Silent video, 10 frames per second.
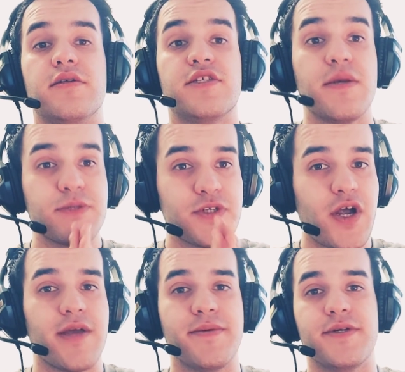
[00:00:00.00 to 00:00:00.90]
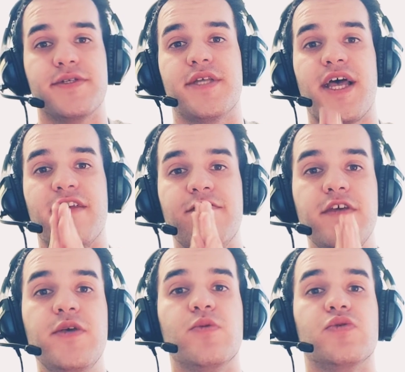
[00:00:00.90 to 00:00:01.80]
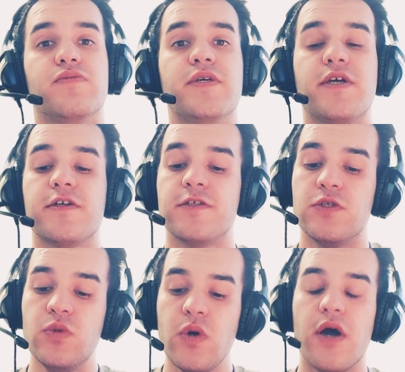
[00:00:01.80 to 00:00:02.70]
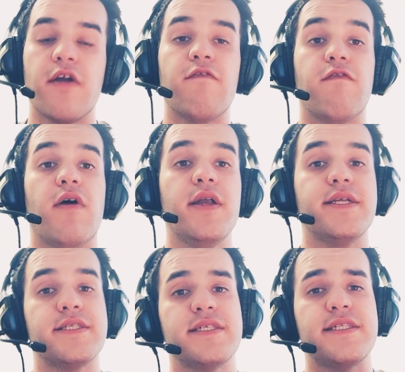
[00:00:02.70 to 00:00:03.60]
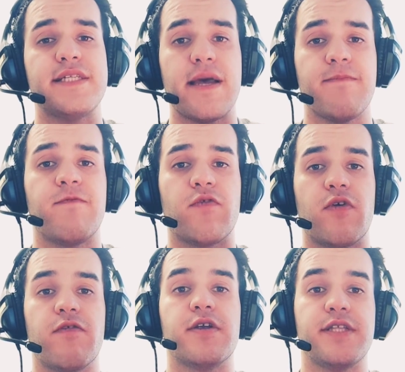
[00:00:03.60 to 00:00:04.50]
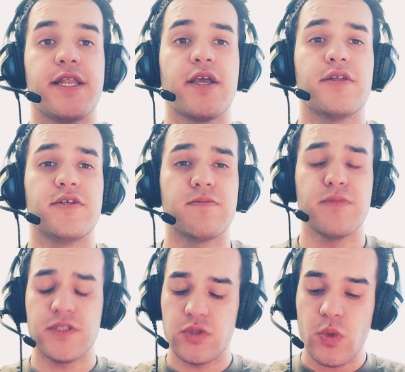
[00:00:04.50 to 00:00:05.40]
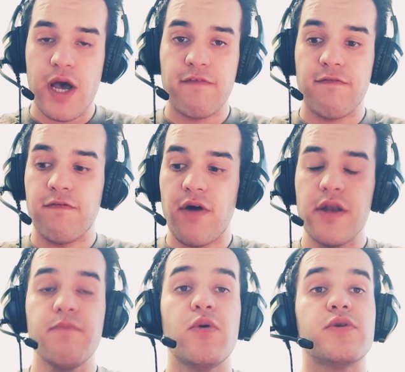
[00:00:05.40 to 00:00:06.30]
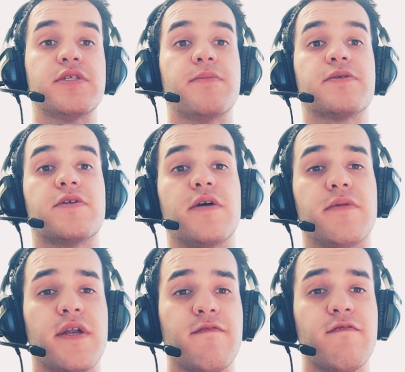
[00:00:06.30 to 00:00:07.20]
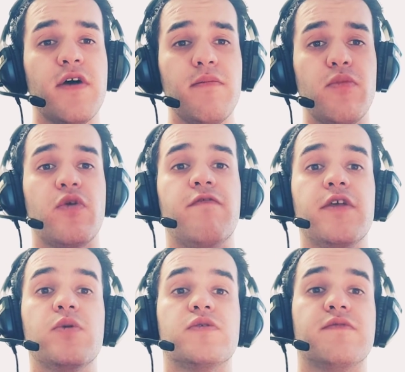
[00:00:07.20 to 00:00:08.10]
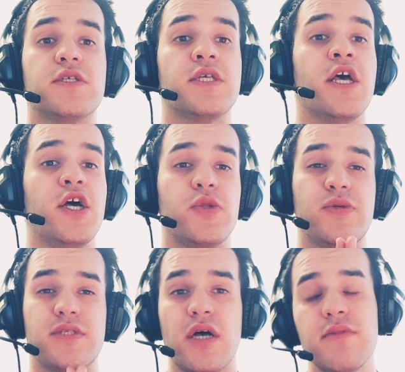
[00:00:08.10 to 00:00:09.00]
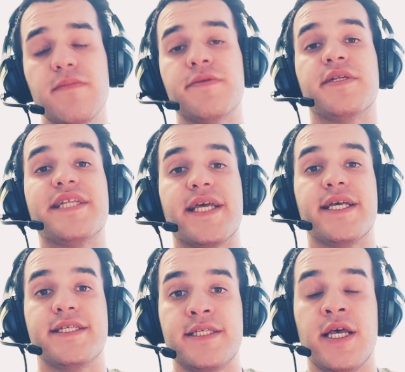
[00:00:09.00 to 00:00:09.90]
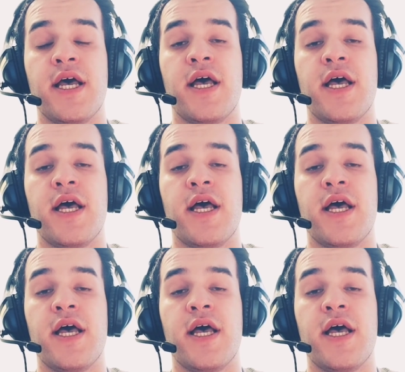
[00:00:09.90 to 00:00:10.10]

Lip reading: subscribers and views, because you are one step forward than the others. It means you have one more subscriber and one more views, which is, to sum up this